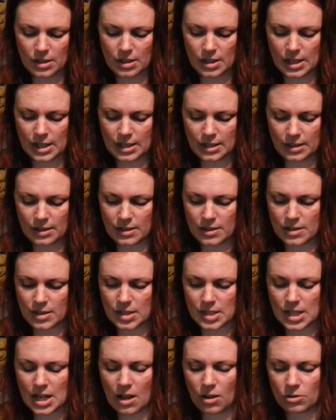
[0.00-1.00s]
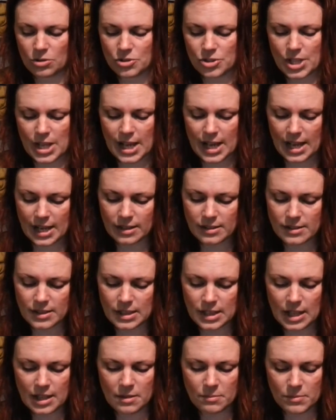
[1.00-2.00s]
and a slouchy hat,
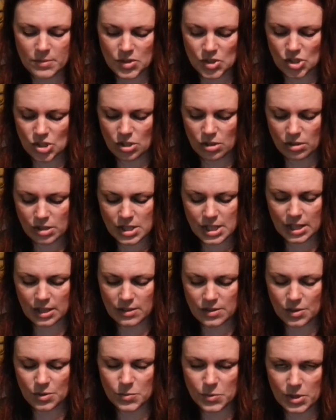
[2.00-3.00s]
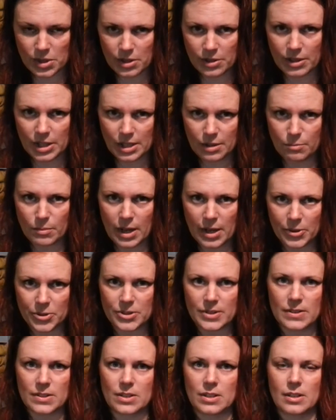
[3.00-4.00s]
and I'm starting to worry
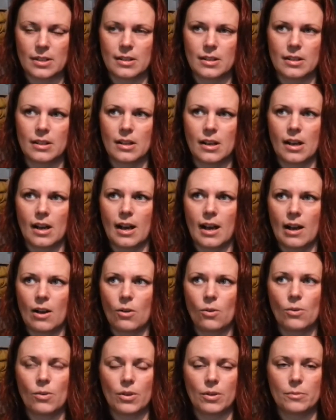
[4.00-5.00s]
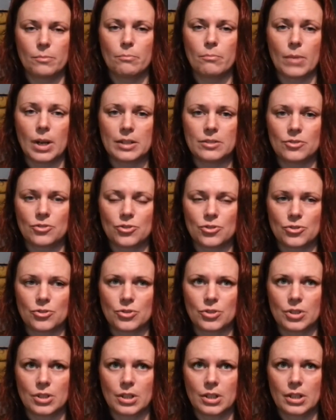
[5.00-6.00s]
about how much
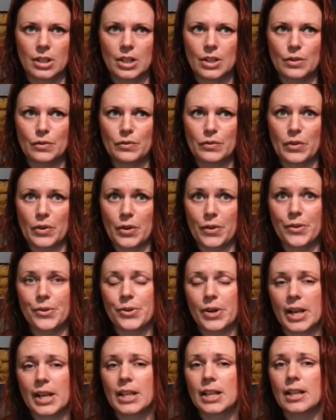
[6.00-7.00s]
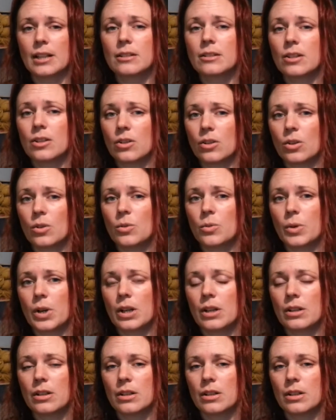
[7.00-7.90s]
further I can go